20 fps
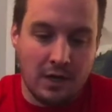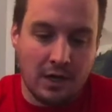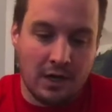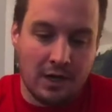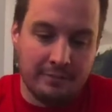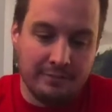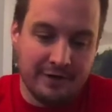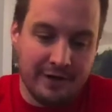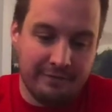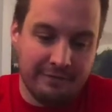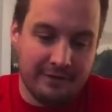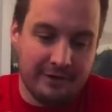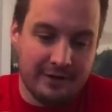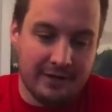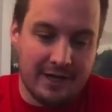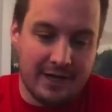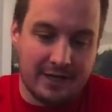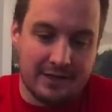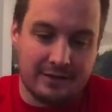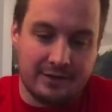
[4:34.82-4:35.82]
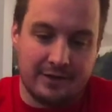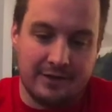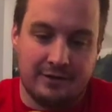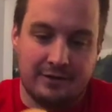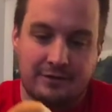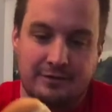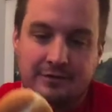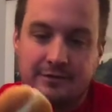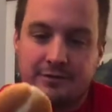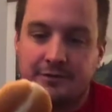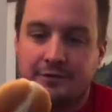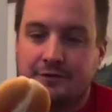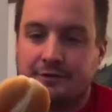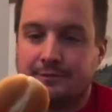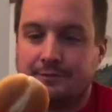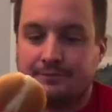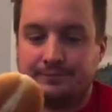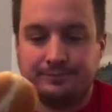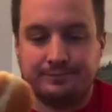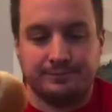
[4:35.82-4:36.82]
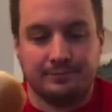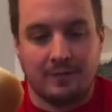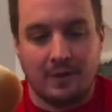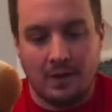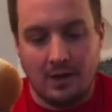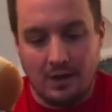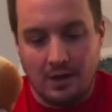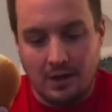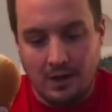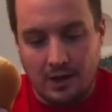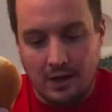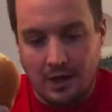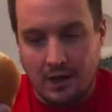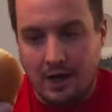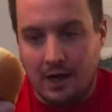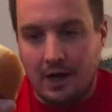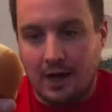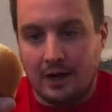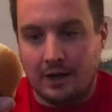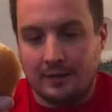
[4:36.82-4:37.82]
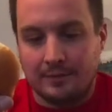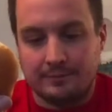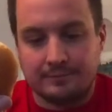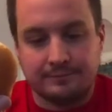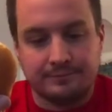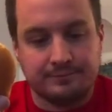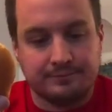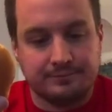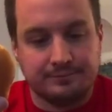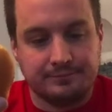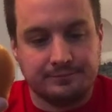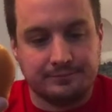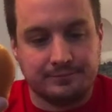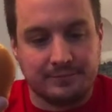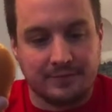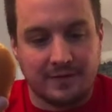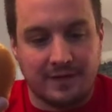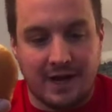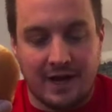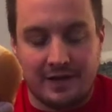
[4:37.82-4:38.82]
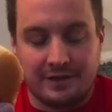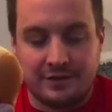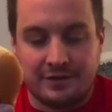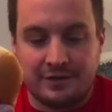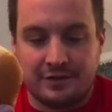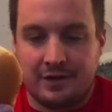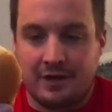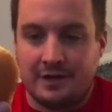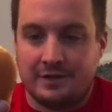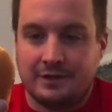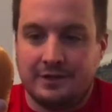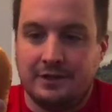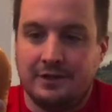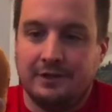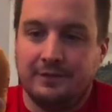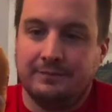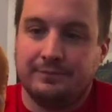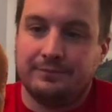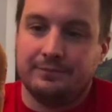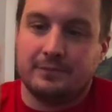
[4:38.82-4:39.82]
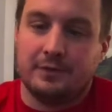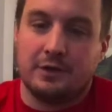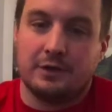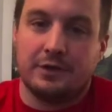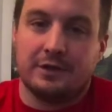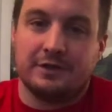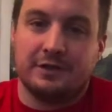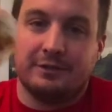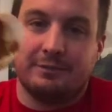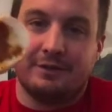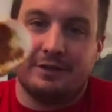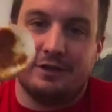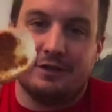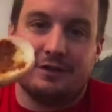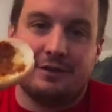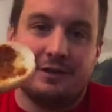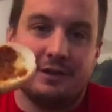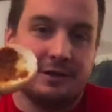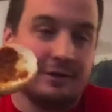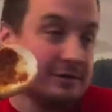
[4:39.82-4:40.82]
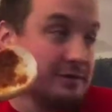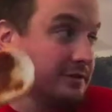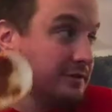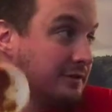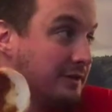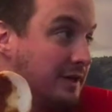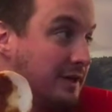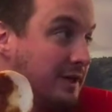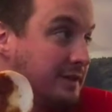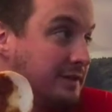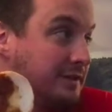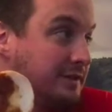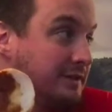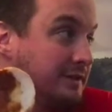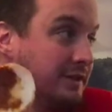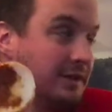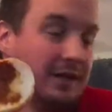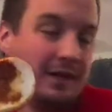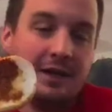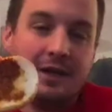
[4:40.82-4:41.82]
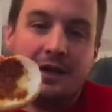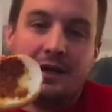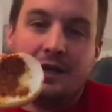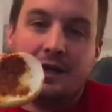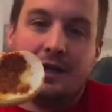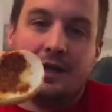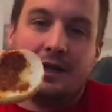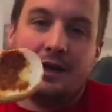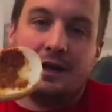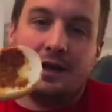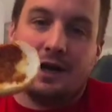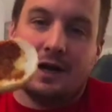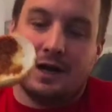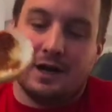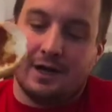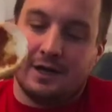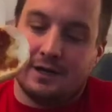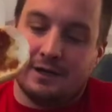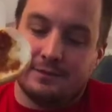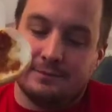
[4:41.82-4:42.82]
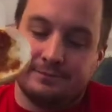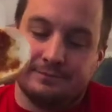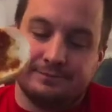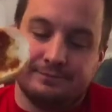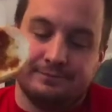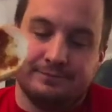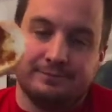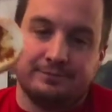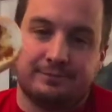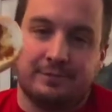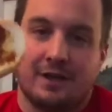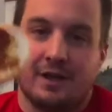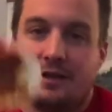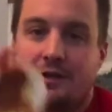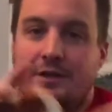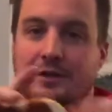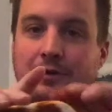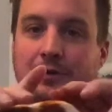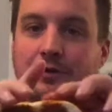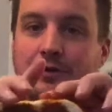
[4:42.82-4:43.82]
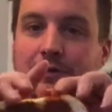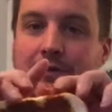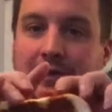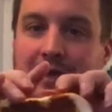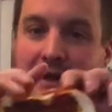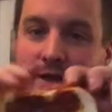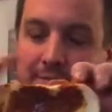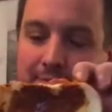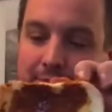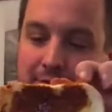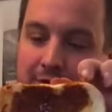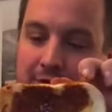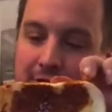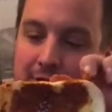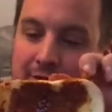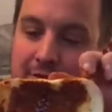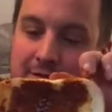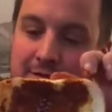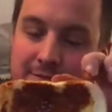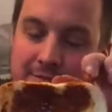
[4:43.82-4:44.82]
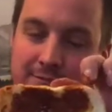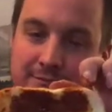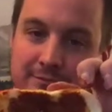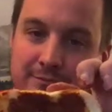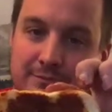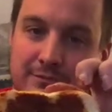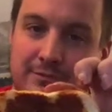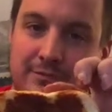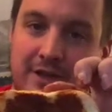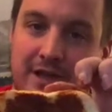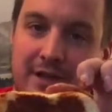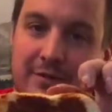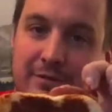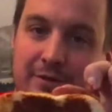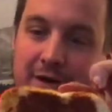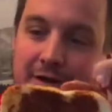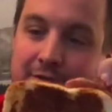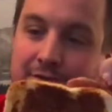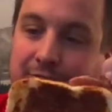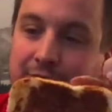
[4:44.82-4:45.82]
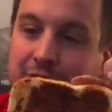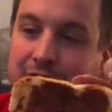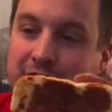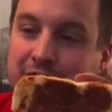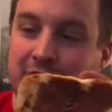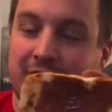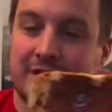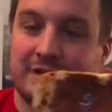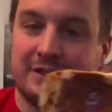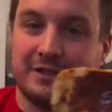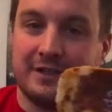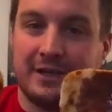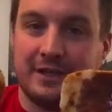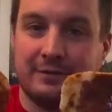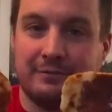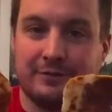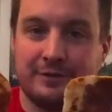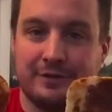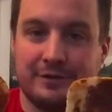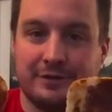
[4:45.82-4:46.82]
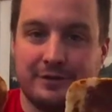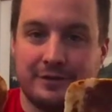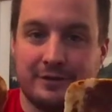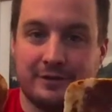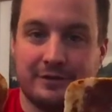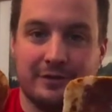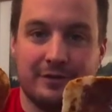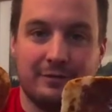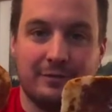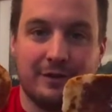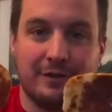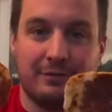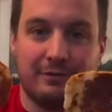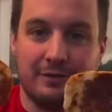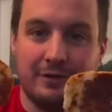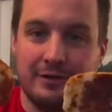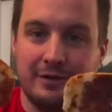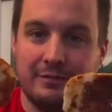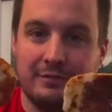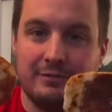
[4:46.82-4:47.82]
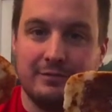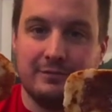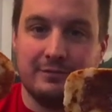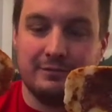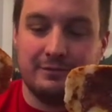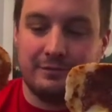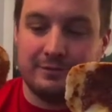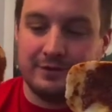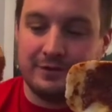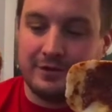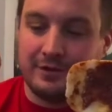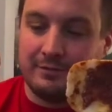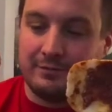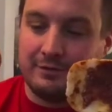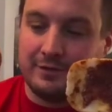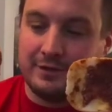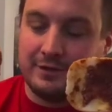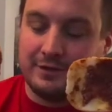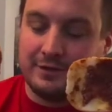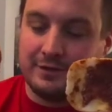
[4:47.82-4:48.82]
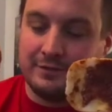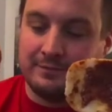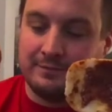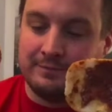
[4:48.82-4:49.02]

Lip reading: Definitely a lot cleaner, too. Not as saucy. Looks to be a thicker sauce. The whole top bun came off with sauce on, whereas, the McRib, for some reason,